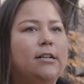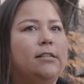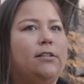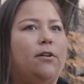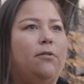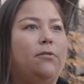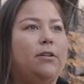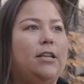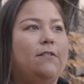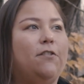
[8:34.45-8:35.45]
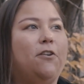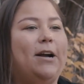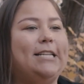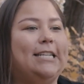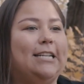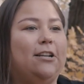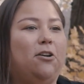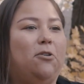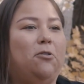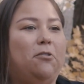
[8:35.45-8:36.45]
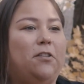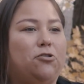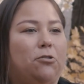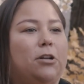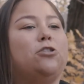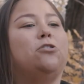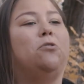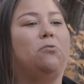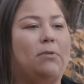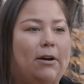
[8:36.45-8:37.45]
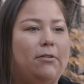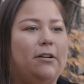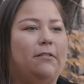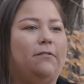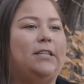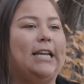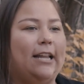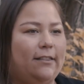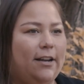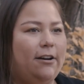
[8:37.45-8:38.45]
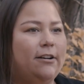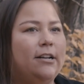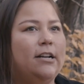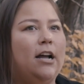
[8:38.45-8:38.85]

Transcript: So even though I didn't go the traditional route of to get there,